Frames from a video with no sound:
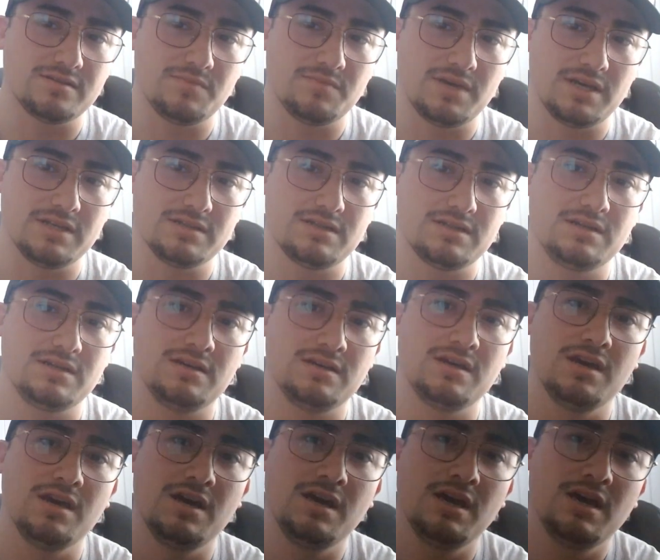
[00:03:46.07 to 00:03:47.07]
amazing.
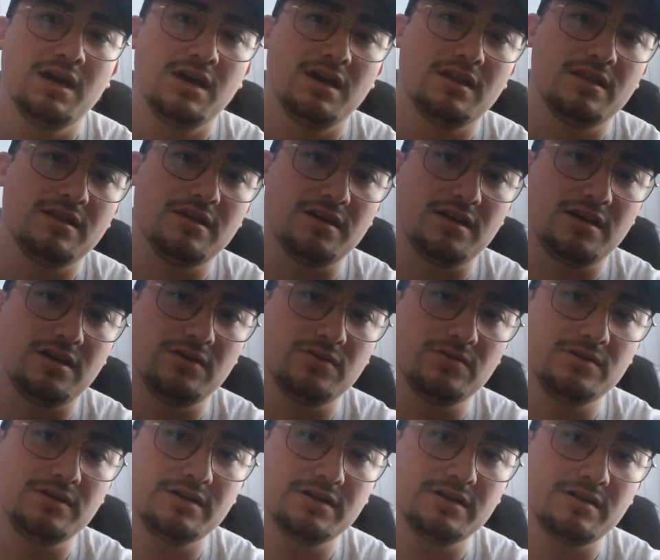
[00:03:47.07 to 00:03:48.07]
The heel
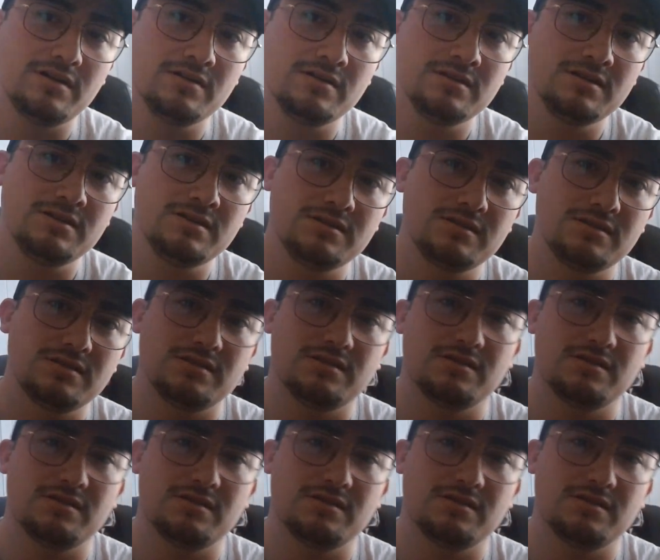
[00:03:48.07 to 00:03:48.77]
hook on this,